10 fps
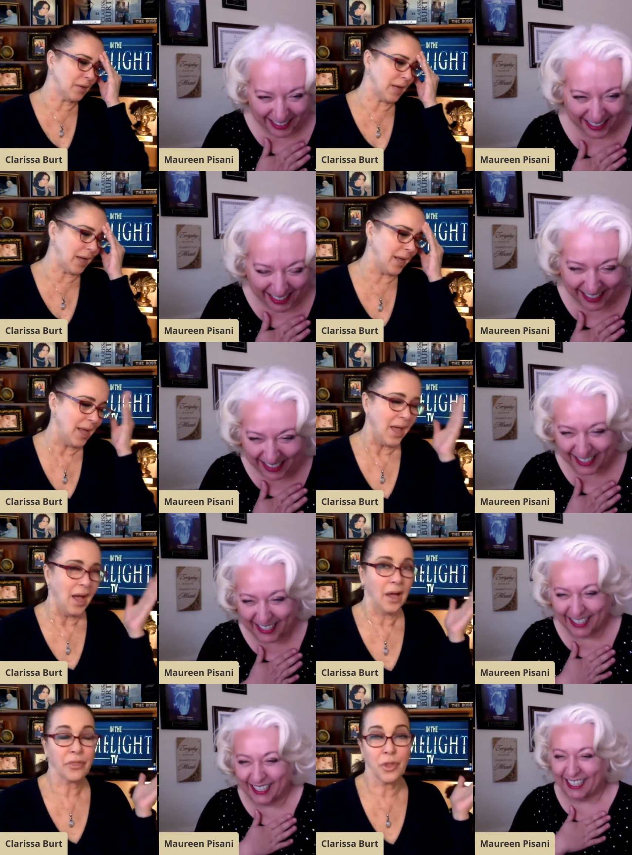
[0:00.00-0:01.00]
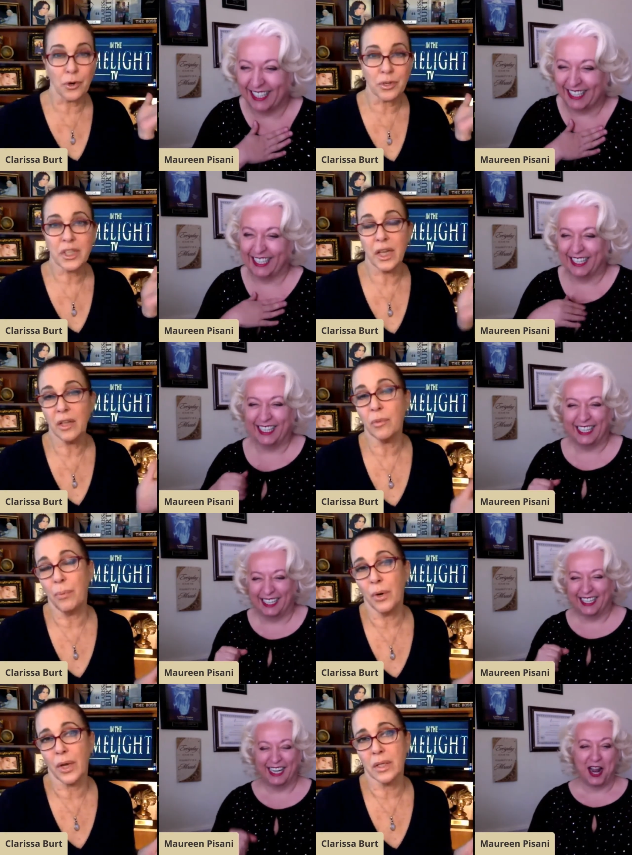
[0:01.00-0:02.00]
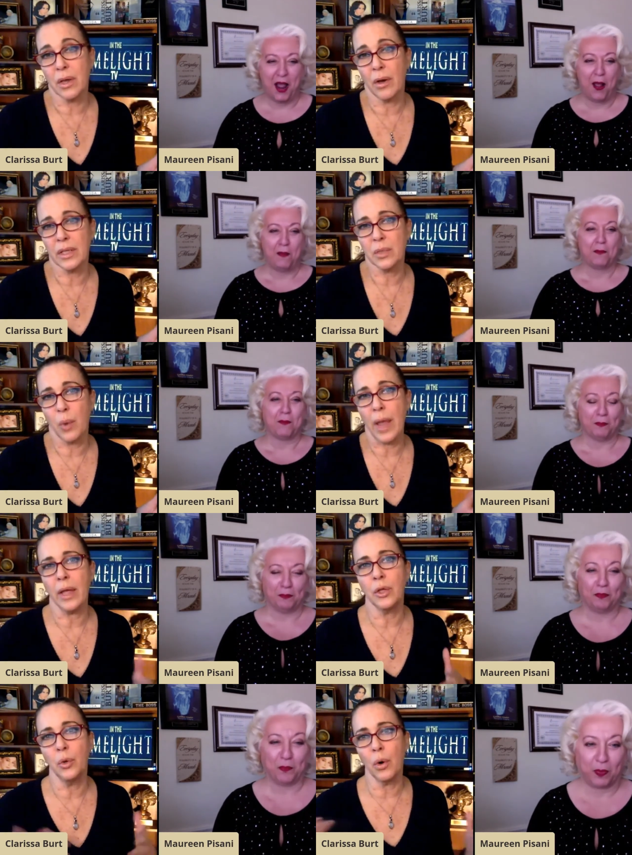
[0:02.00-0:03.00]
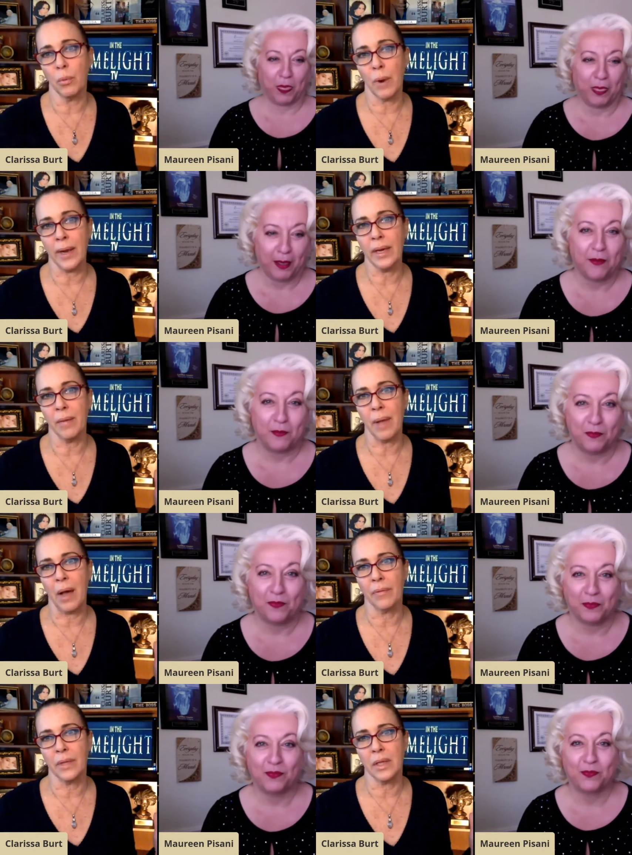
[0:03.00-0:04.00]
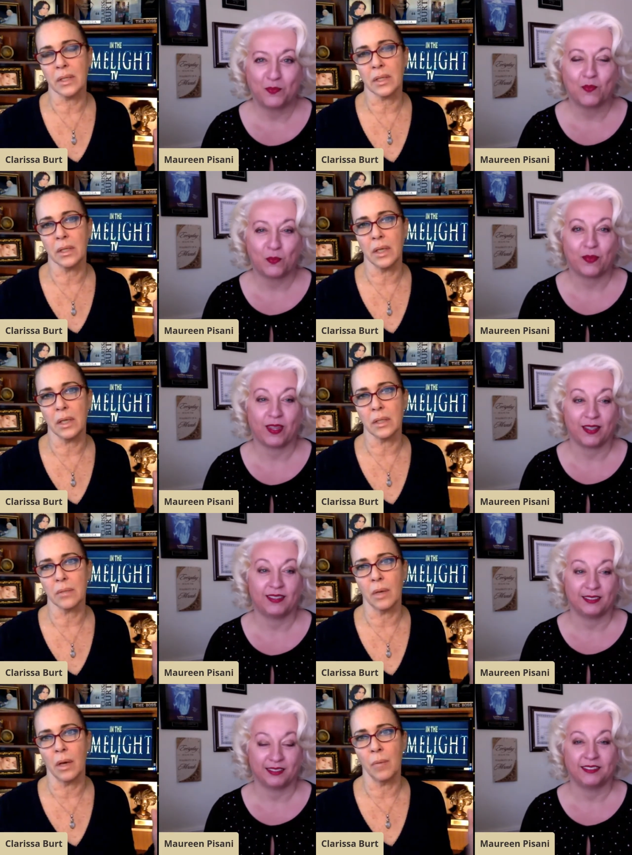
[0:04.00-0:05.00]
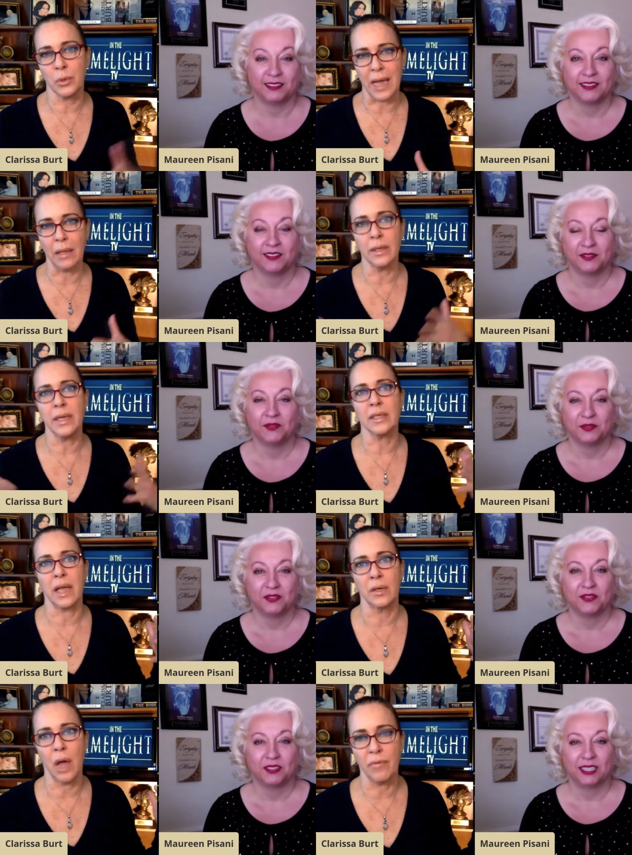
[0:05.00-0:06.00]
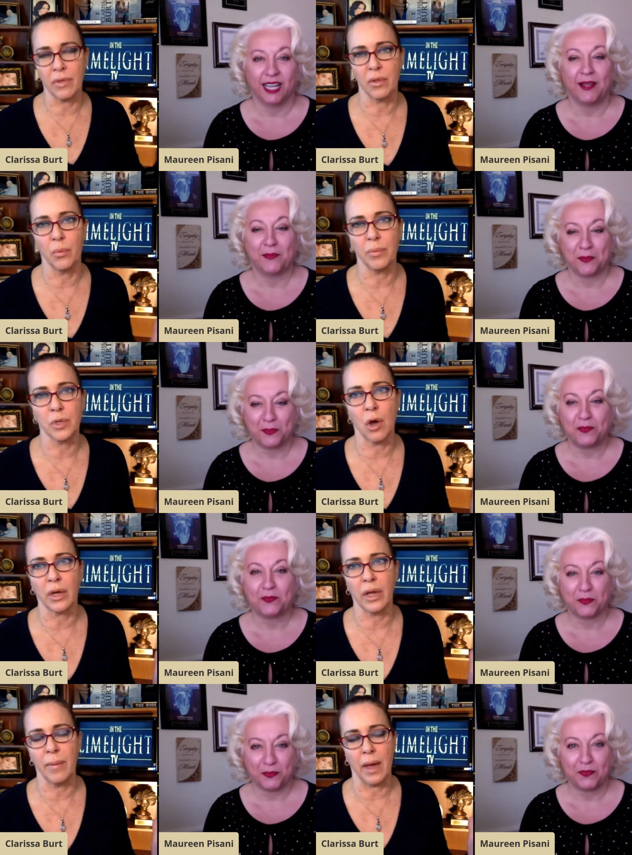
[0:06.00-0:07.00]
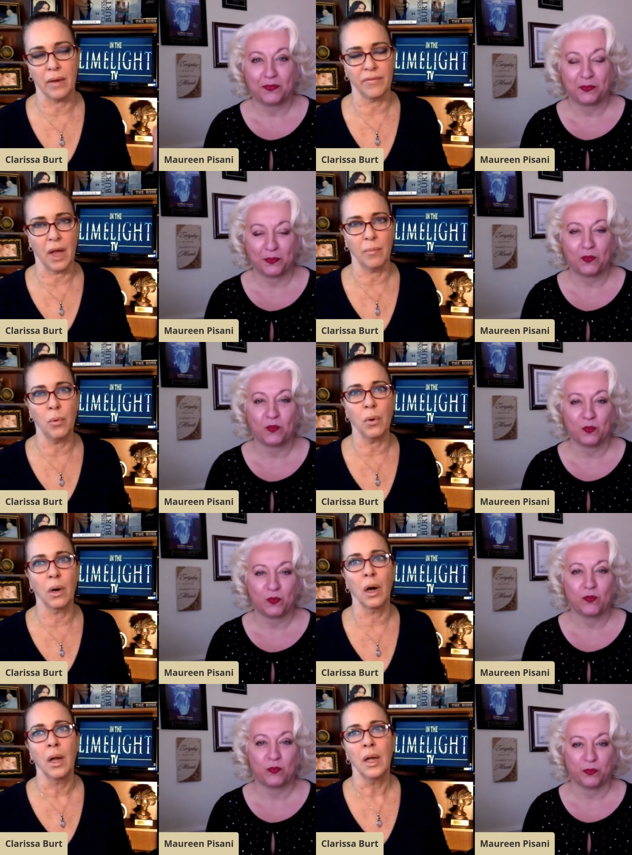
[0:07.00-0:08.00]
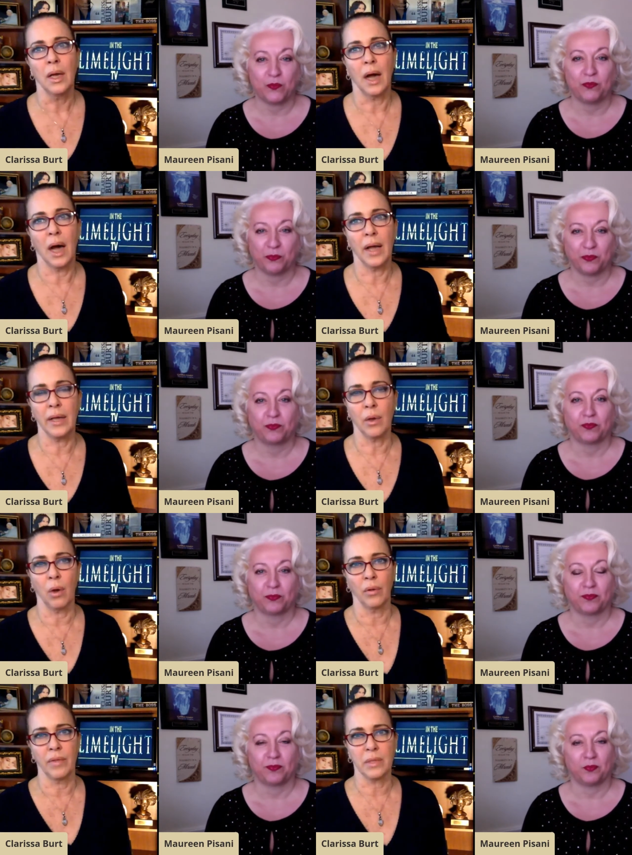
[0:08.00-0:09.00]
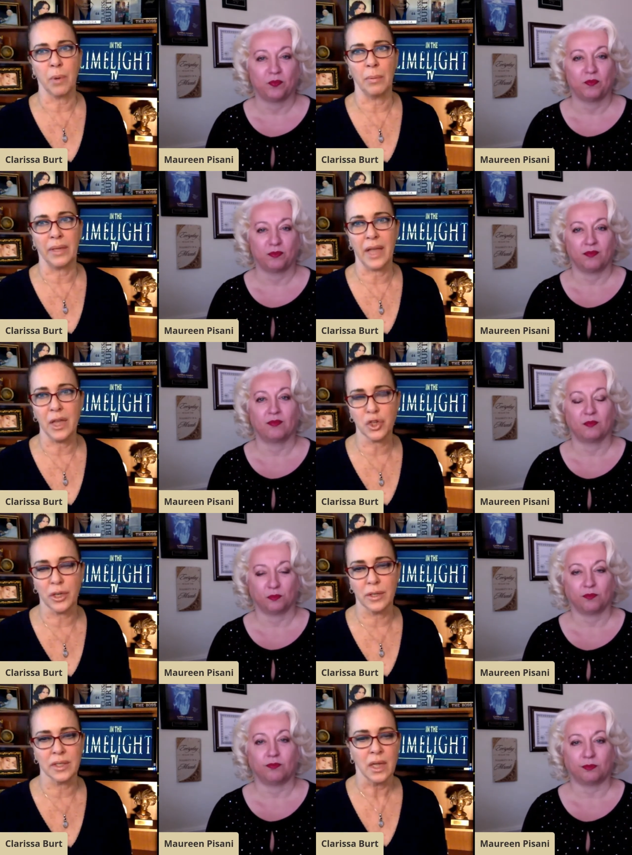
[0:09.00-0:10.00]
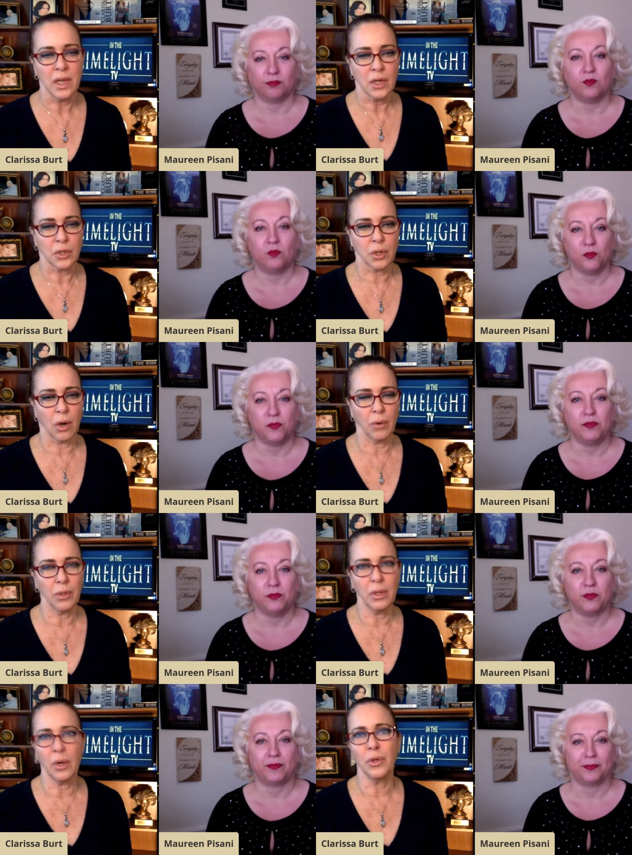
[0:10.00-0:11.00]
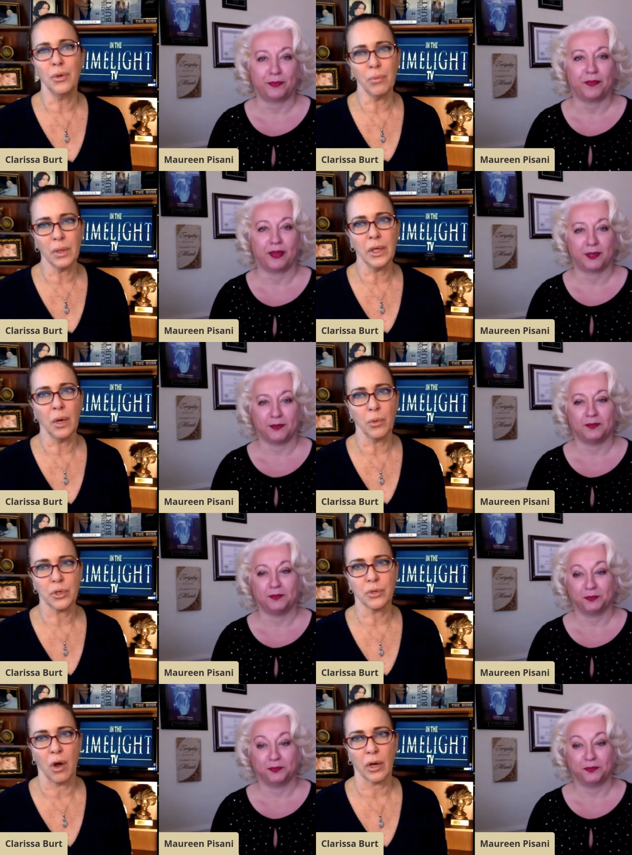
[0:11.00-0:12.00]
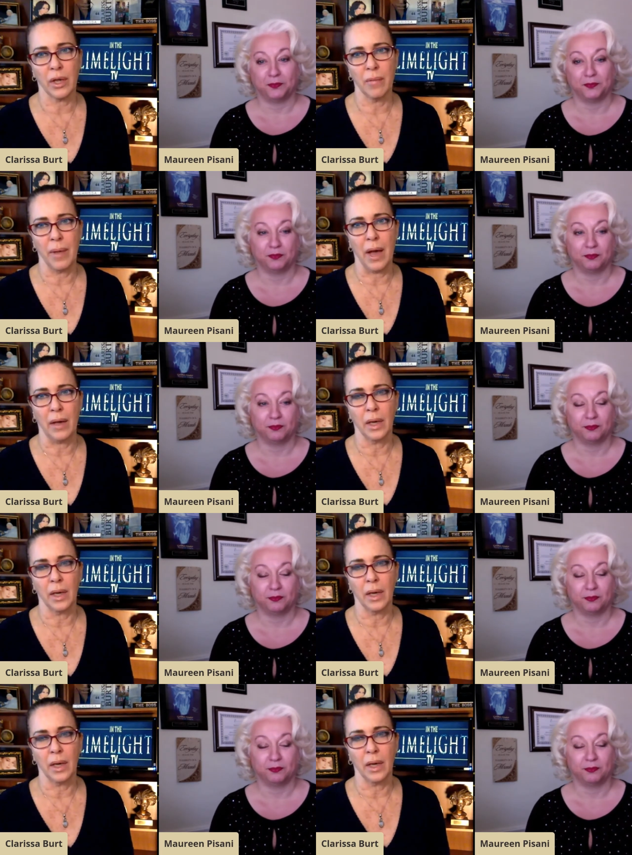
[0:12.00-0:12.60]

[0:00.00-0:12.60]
Speaker 1: Okay. 13th book is on its way and you are writing about these these uh, modalities and everything that we've been talking about if not more uh, in all of these publications so you know you really know what you're talking about